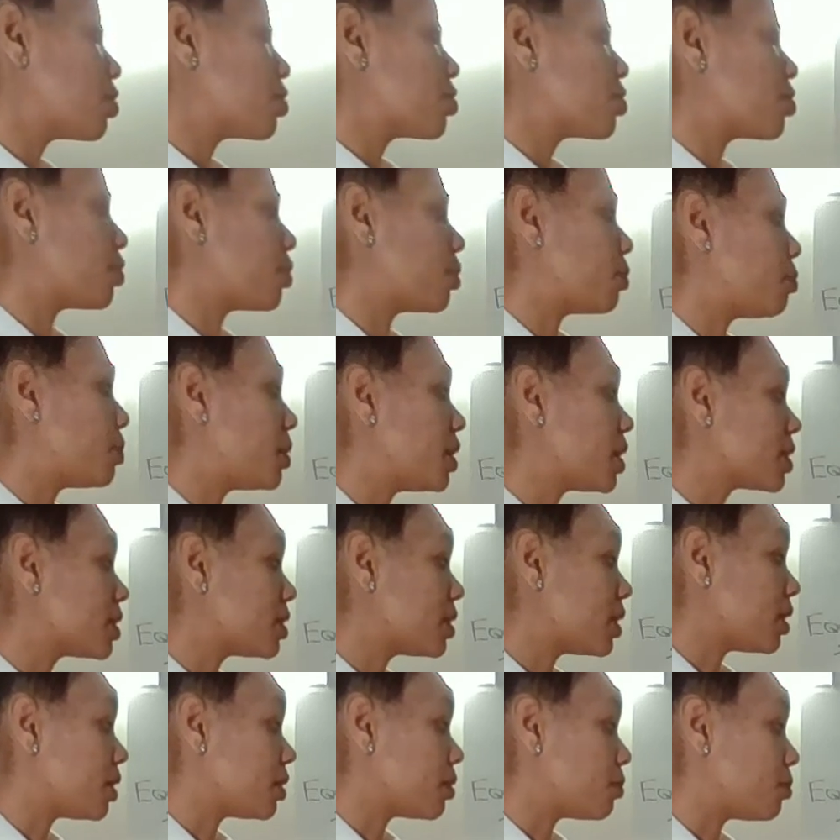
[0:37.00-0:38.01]
So the big
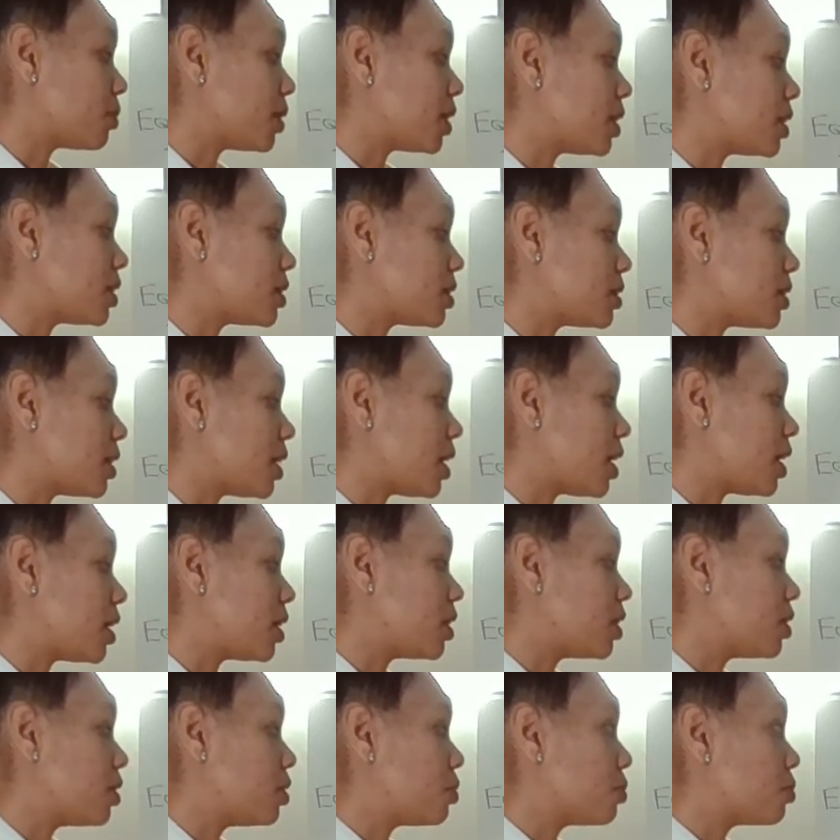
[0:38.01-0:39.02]
takeaway is that
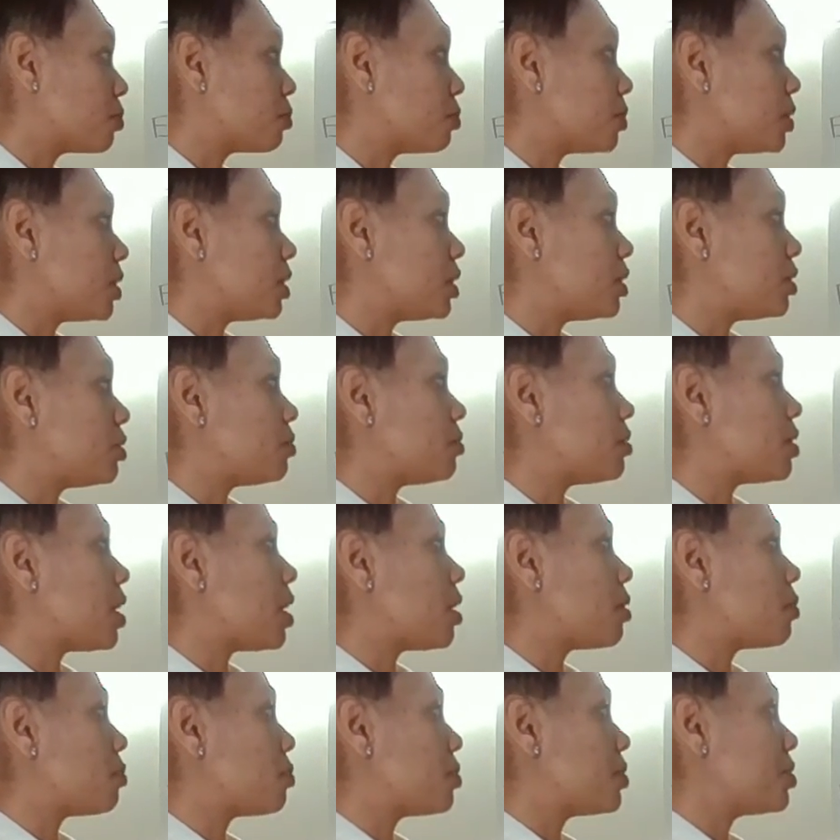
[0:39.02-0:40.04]
we do
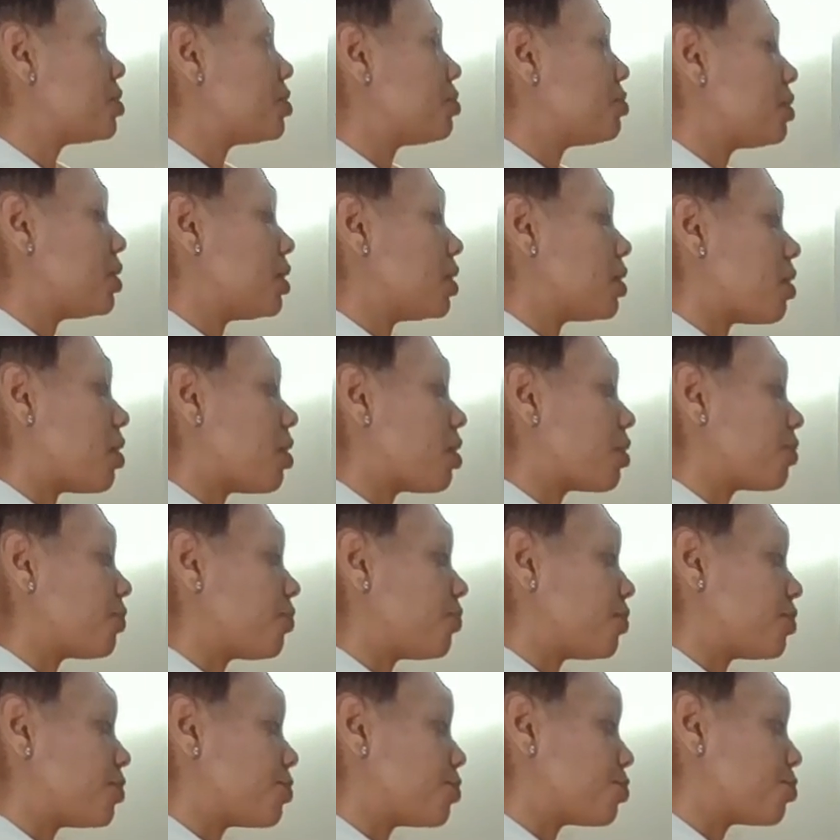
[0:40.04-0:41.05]
not want to eat
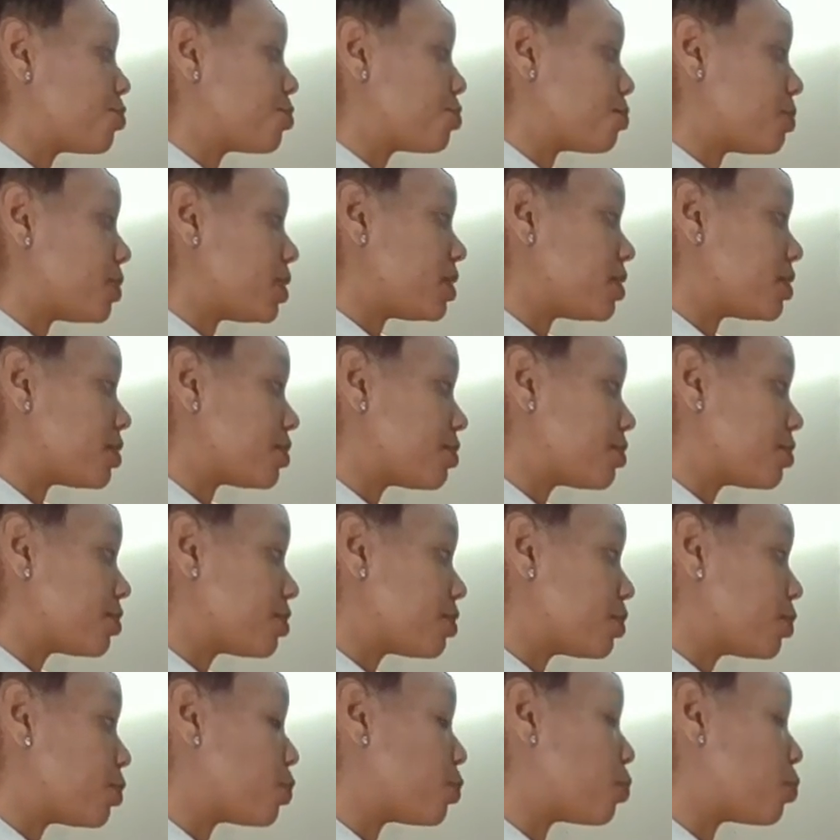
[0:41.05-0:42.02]
artificial sweeteners.